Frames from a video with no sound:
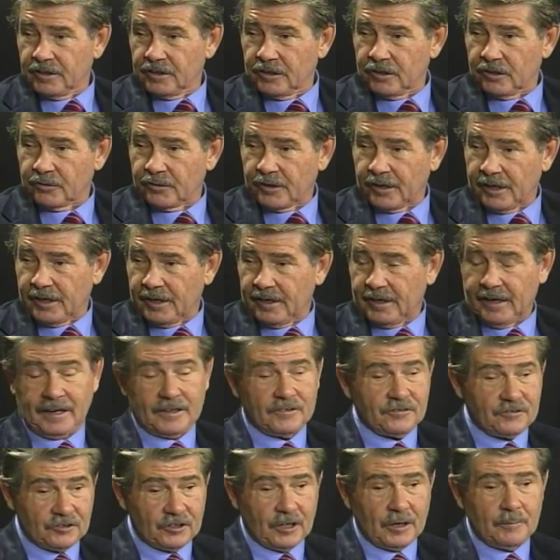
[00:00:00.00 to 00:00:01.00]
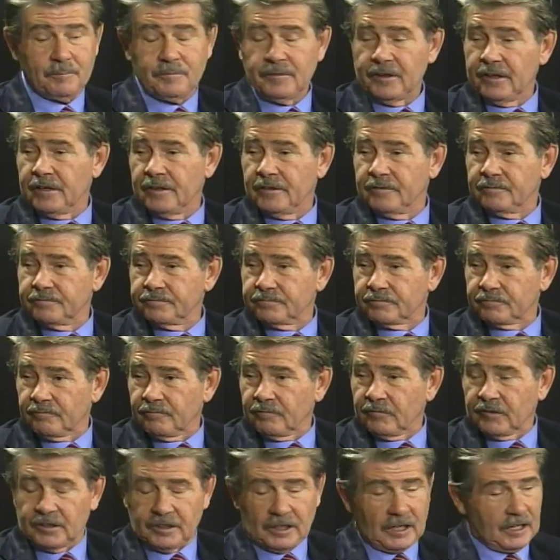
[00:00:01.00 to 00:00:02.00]
Okay, and that's some, a significant
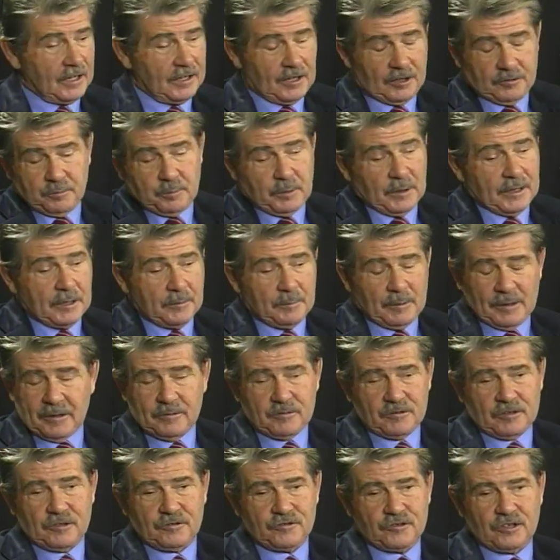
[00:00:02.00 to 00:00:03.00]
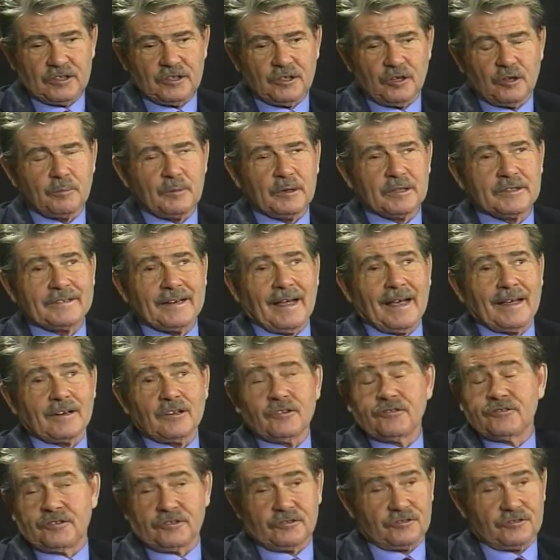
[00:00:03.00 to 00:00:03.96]
difference. Yeah, and then play, play, there's you know McDonald's.